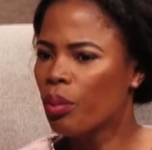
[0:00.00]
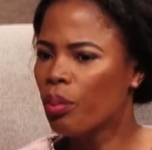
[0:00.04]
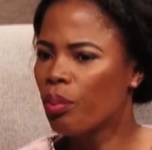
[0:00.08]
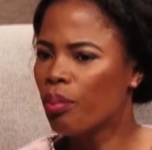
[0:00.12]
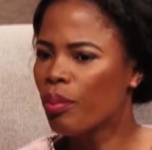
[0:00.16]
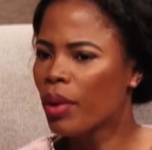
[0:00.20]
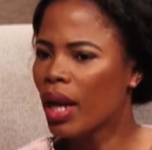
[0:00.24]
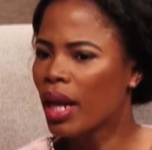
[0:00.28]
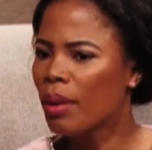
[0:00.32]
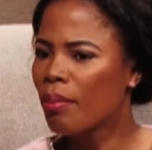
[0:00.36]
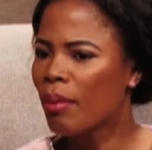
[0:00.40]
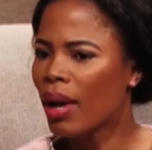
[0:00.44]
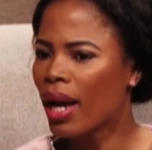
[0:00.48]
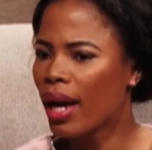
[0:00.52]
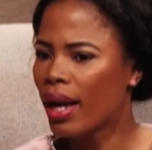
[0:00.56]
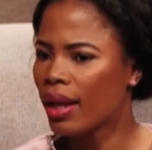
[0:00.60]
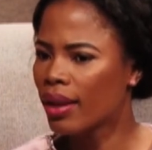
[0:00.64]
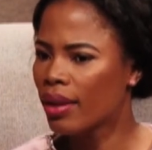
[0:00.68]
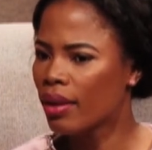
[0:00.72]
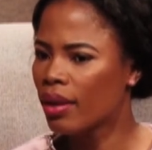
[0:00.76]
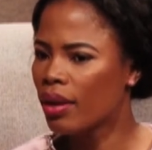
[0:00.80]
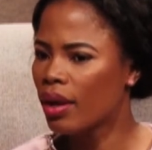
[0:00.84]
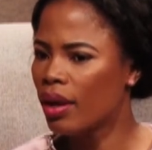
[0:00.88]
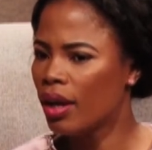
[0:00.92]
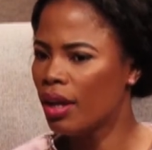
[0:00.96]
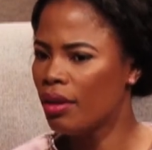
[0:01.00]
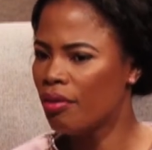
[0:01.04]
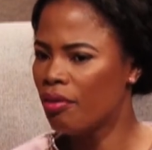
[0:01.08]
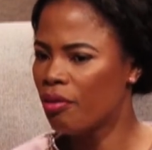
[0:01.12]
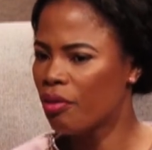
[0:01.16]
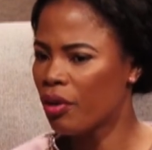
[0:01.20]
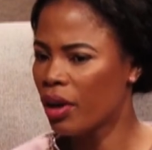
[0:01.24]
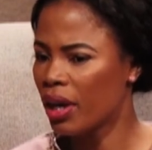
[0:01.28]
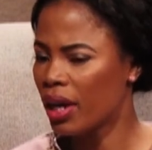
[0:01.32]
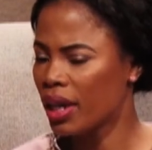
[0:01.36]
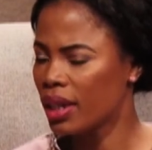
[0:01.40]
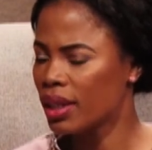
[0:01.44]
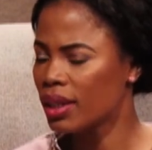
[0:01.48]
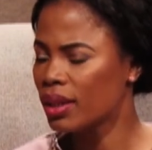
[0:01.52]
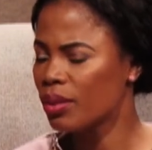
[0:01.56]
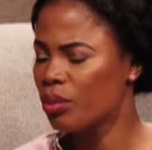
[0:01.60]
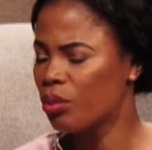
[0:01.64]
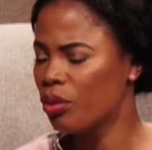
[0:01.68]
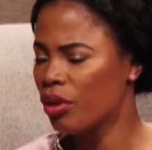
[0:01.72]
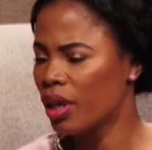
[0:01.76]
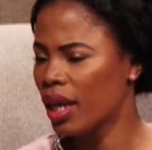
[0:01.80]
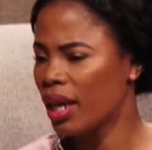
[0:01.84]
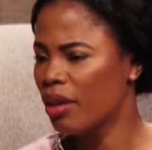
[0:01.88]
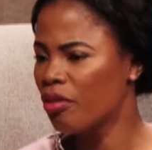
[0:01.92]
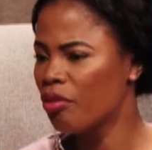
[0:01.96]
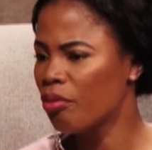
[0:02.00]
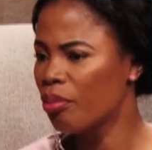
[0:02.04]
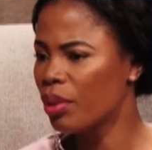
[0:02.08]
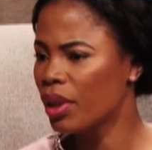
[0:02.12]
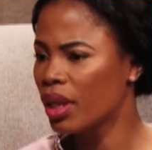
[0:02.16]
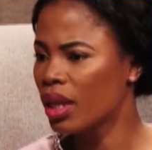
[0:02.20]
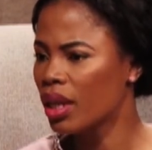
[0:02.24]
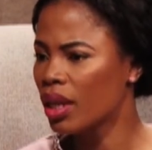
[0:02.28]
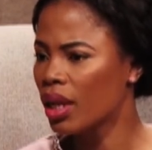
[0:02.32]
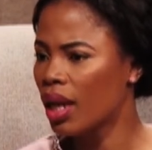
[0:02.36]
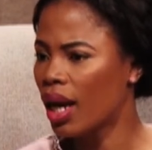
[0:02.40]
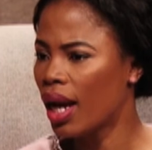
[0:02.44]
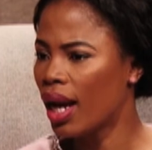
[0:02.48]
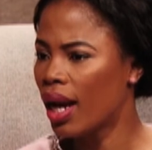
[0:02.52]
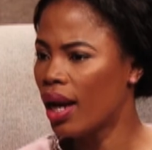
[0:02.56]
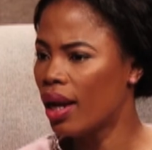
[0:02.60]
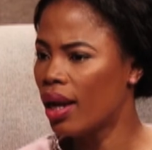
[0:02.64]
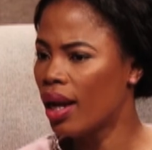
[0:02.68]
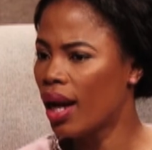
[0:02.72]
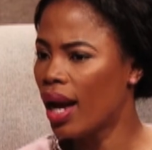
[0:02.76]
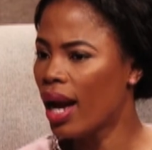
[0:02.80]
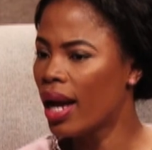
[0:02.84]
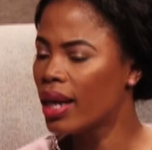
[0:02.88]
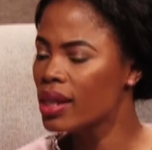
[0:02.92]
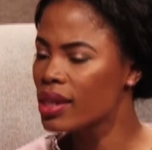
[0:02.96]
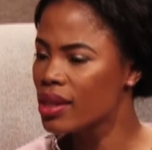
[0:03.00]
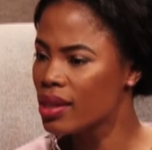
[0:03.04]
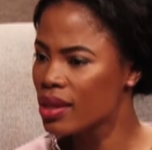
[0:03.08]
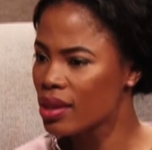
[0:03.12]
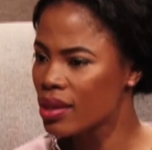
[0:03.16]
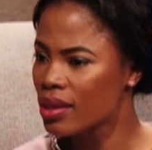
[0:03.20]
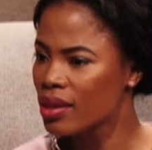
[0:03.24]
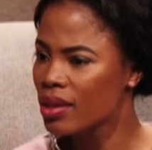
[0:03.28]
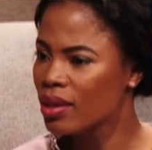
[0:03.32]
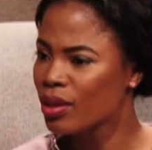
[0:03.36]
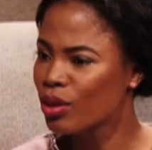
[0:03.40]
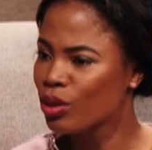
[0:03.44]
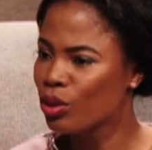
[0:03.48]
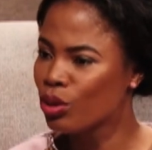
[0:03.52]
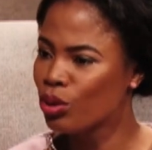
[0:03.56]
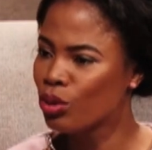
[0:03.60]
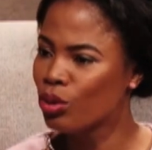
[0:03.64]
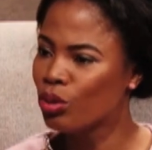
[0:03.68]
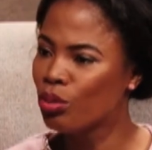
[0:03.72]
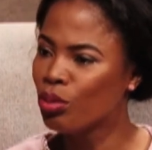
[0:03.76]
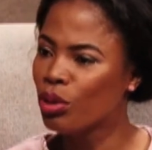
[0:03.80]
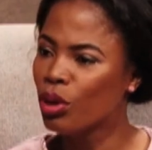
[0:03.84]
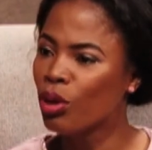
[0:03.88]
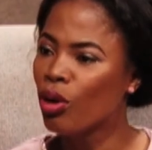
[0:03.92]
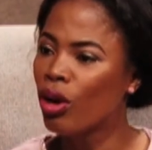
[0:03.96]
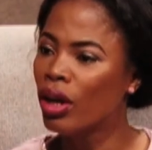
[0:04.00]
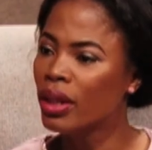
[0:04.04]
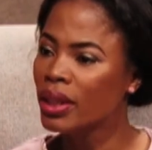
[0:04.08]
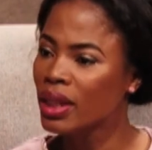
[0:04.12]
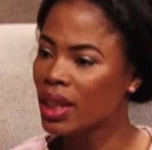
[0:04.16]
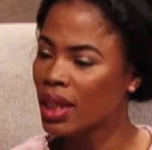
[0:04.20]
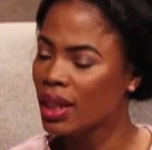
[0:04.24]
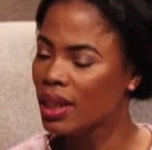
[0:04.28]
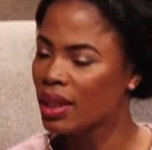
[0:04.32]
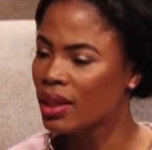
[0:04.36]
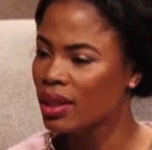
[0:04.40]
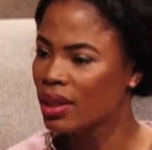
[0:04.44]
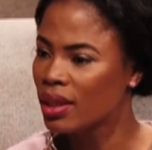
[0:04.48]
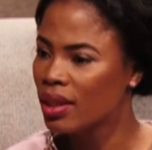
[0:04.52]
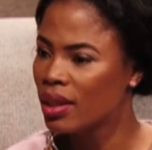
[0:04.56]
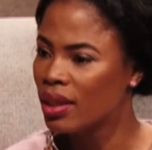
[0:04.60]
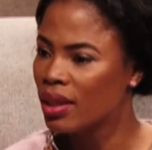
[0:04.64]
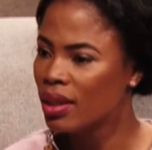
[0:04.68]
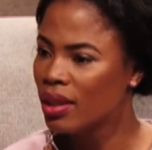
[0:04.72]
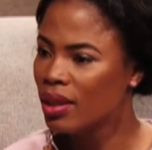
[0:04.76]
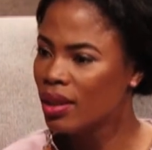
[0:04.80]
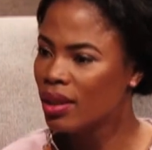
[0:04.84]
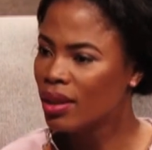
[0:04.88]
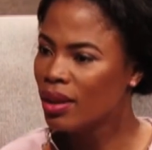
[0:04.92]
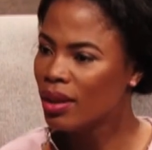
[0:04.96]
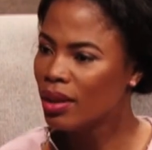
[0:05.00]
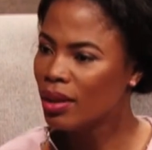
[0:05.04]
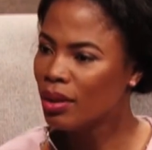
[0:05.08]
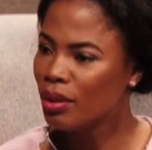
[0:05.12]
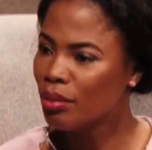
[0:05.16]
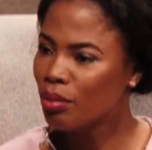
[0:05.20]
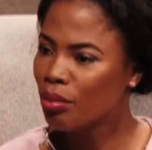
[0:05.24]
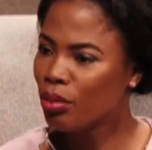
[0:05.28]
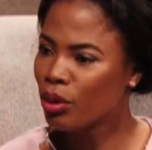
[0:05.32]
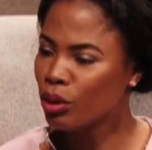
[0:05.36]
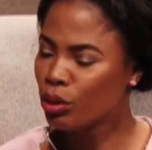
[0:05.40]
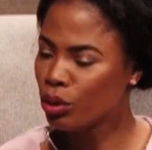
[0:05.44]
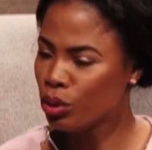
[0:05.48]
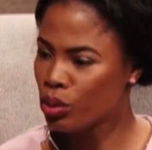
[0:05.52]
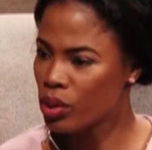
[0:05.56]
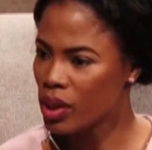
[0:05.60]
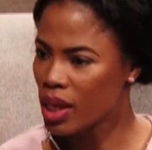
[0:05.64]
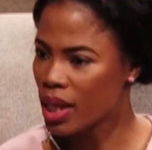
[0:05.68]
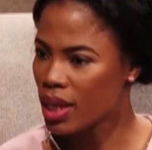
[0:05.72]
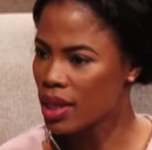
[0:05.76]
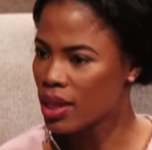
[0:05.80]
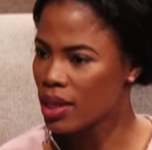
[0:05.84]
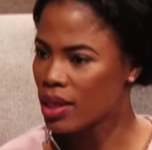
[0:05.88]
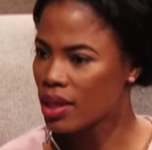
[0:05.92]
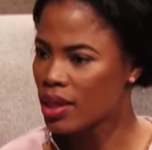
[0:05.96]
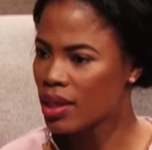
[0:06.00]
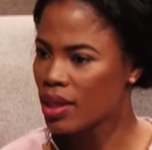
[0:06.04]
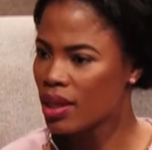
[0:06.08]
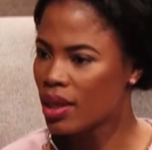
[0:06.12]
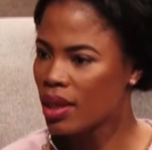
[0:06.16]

me and my other friend, we have been asked to be content producers.